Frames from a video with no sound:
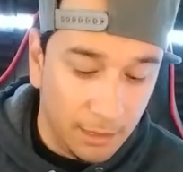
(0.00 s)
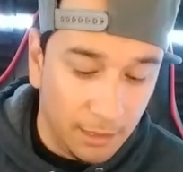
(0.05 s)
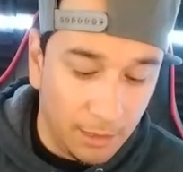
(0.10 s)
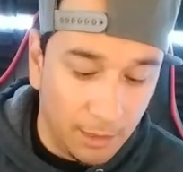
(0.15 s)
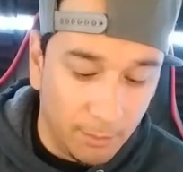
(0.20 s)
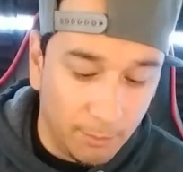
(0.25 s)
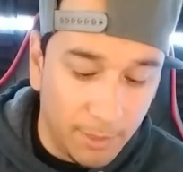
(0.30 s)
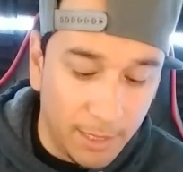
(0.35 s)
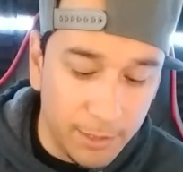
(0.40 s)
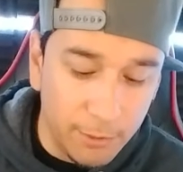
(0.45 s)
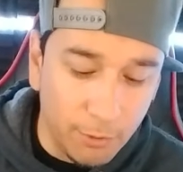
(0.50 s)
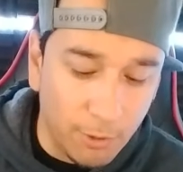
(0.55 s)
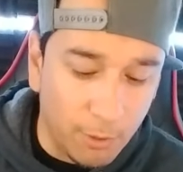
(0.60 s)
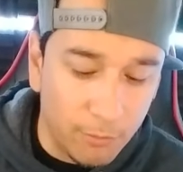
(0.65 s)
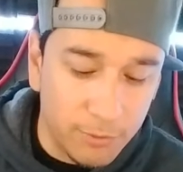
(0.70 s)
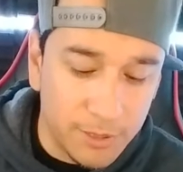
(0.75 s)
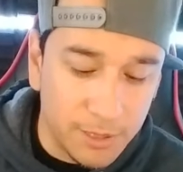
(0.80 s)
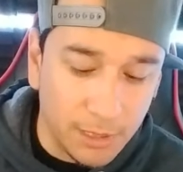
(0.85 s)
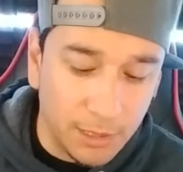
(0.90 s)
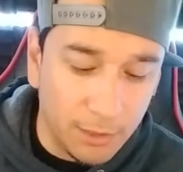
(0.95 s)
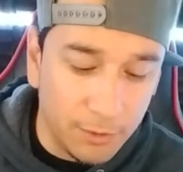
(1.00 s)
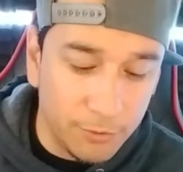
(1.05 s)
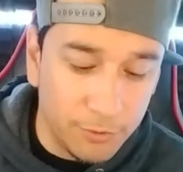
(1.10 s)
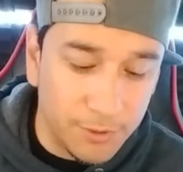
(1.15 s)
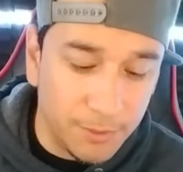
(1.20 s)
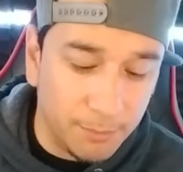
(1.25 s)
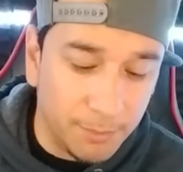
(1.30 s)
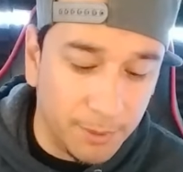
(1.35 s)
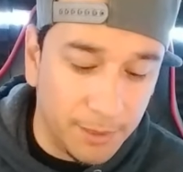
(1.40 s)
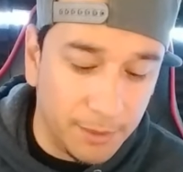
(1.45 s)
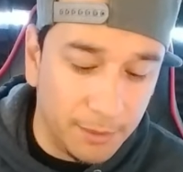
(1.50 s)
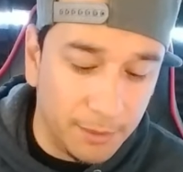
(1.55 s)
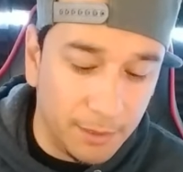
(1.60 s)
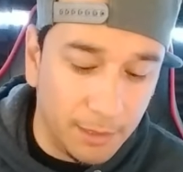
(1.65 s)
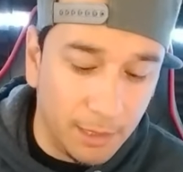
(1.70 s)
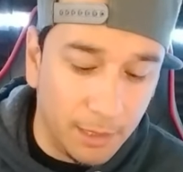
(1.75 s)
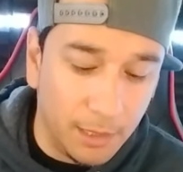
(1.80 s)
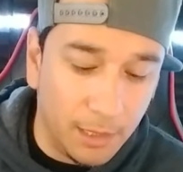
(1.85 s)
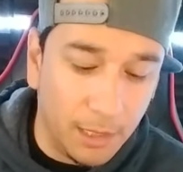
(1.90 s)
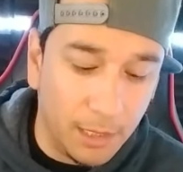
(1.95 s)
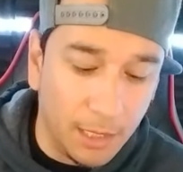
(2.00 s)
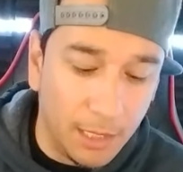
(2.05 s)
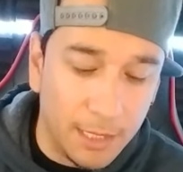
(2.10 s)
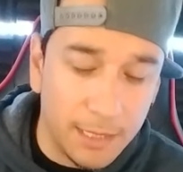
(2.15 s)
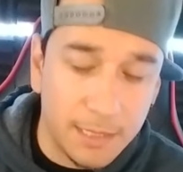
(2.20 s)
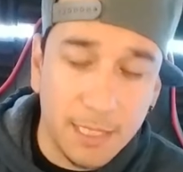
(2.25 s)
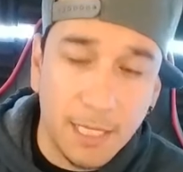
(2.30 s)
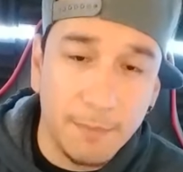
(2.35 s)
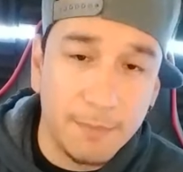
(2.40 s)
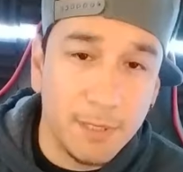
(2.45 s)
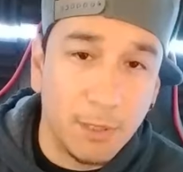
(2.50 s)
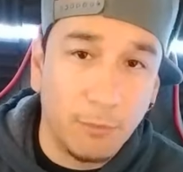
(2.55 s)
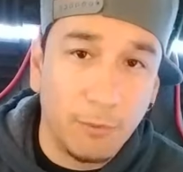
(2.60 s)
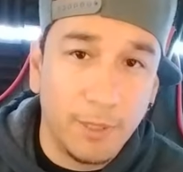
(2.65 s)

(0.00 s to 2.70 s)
I knew I wasn't gonna lose them, but a lot of times it